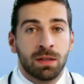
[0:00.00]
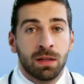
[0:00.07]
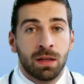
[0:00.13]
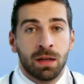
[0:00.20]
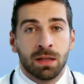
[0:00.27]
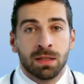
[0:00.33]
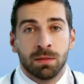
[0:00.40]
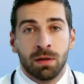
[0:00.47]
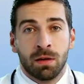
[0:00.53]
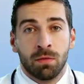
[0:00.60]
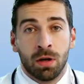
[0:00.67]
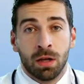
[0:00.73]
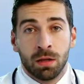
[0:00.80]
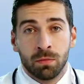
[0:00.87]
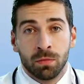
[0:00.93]
They
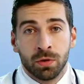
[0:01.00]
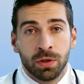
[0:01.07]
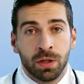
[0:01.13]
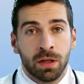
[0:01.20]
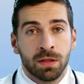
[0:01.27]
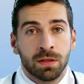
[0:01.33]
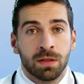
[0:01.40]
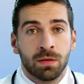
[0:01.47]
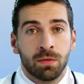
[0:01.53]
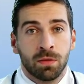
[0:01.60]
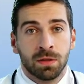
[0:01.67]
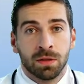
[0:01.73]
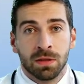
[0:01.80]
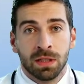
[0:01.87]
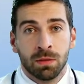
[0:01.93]
contain
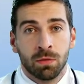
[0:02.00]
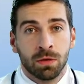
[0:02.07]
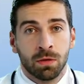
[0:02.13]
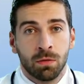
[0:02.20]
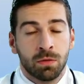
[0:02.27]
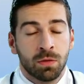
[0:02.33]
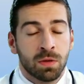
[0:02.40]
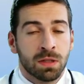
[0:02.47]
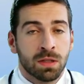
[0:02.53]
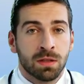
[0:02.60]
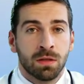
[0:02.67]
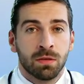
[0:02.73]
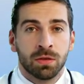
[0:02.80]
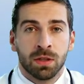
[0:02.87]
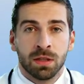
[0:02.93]
quercetin,
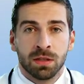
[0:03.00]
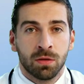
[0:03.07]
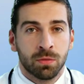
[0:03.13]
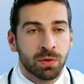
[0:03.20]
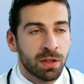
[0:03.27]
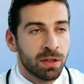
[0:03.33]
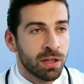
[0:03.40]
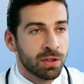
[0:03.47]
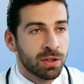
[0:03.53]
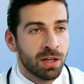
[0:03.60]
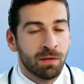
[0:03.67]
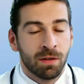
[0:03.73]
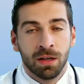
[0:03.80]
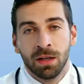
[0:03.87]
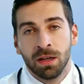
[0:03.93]
reduces
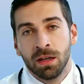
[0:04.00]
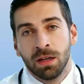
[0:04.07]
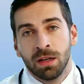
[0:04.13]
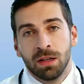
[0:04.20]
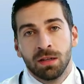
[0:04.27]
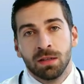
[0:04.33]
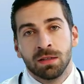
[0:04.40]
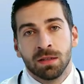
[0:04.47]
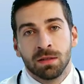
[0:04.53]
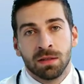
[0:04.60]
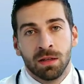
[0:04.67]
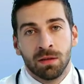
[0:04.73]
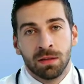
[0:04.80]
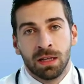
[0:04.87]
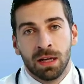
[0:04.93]
swelling and
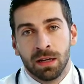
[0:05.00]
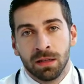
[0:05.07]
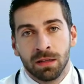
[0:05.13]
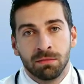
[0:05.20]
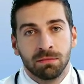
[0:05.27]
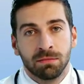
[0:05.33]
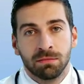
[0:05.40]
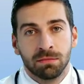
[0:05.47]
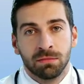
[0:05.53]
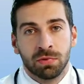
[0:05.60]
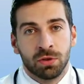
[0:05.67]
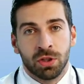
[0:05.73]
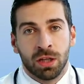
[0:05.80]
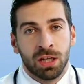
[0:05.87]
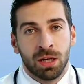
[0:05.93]
protects blood vessels,
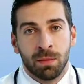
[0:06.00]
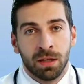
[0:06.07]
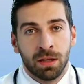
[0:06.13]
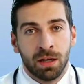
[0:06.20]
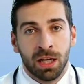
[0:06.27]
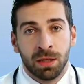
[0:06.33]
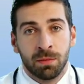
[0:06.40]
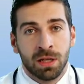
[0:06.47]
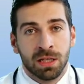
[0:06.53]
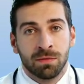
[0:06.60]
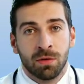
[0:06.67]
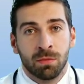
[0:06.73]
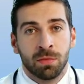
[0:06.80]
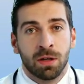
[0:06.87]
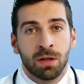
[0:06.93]
lutein
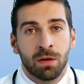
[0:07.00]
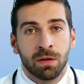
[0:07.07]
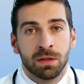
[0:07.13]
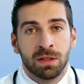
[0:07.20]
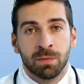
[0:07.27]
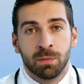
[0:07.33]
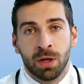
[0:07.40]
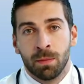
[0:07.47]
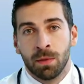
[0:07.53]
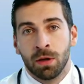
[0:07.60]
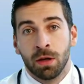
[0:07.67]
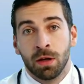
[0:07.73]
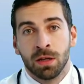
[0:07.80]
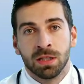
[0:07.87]
and zeaxanthin,